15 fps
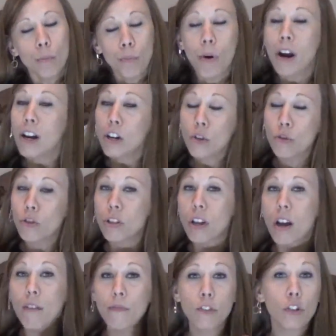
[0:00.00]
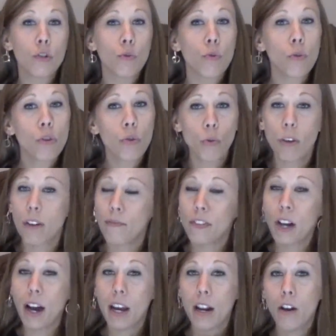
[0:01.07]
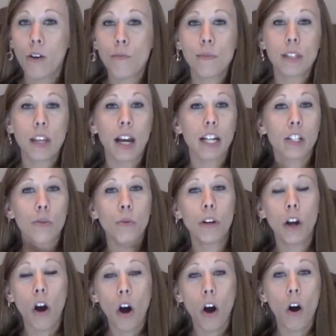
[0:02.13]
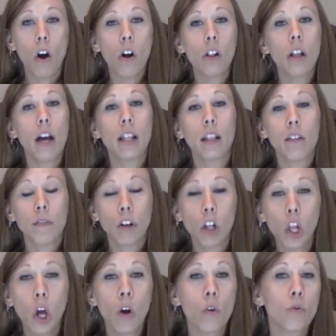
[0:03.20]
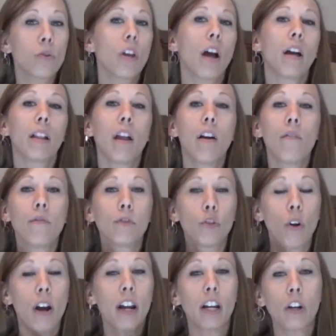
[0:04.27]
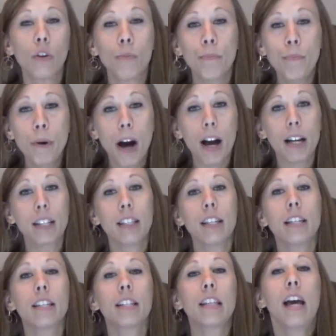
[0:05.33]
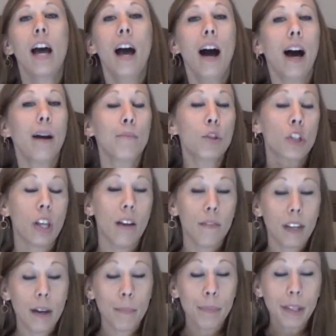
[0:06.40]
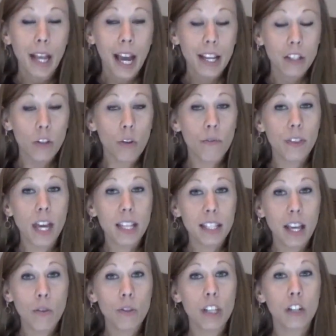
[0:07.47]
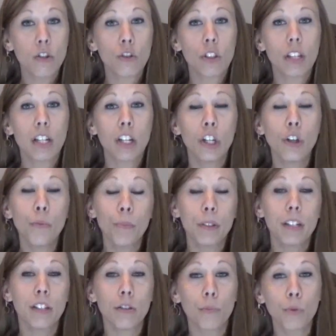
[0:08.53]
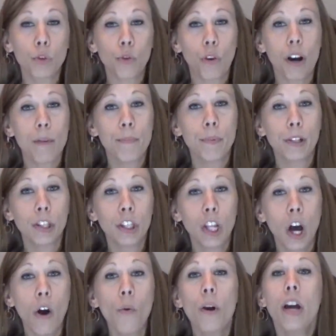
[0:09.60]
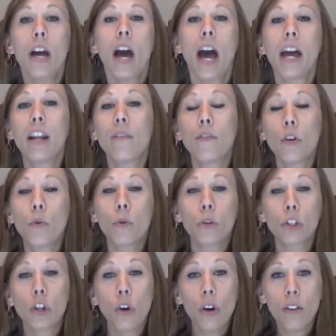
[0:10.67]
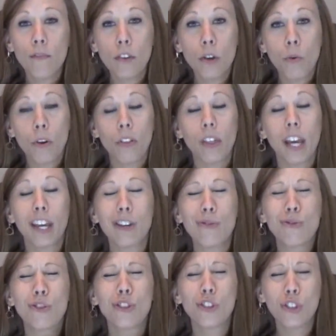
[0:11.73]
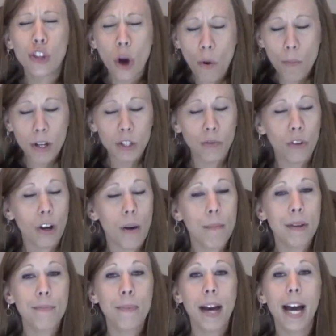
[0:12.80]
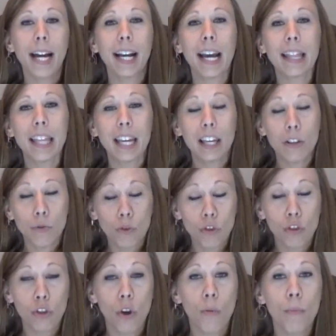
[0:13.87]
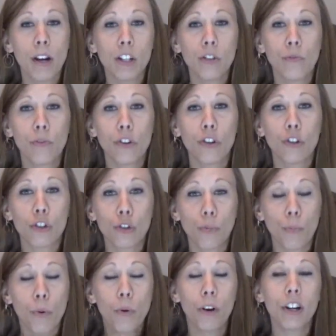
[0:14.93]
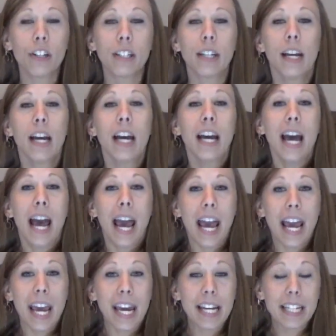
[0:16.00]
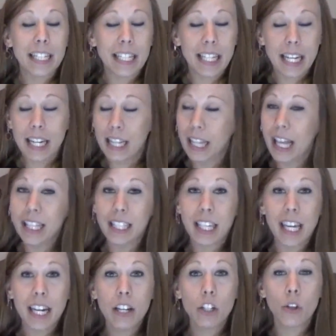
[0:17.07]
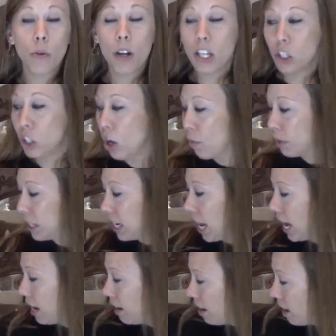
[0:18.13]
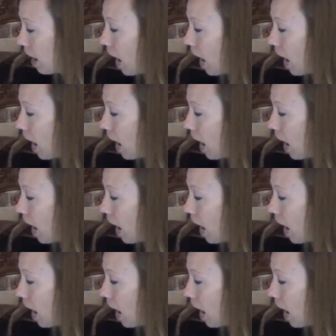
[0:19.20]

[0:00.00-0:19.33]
brand new stuff to thrift items. I do it all. I love clothes. I love trying new boxes. I'm just having a blast. So if that sounds interesting to you, please subscribe below. And if you are a returning viewer, thank you so much for coming back. I thank you so much for your support. And let's get into it. So today